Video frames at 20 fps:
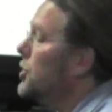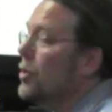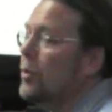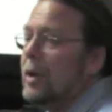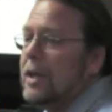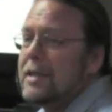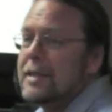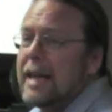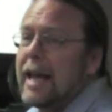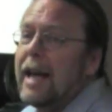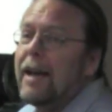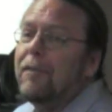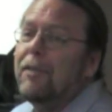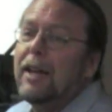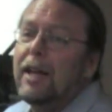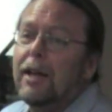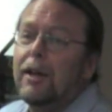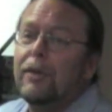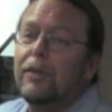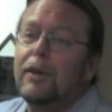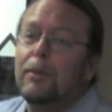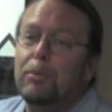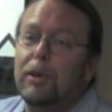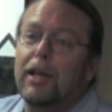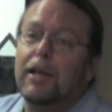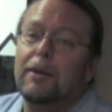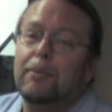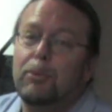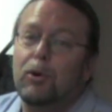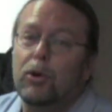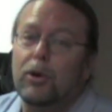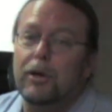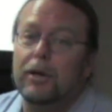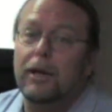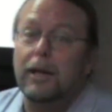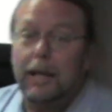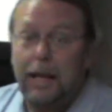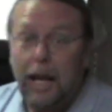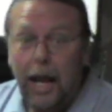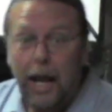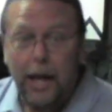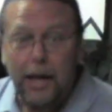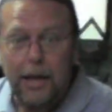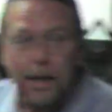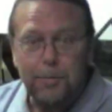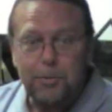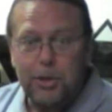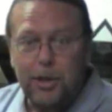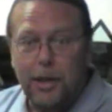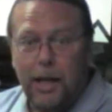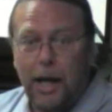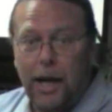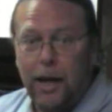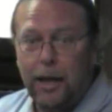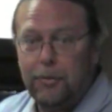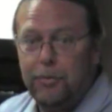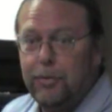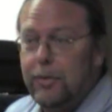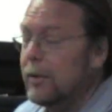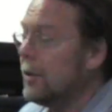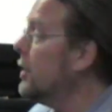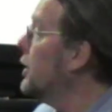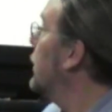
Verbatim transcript: So is having healthy blood important? Yeah, it keeps you alive.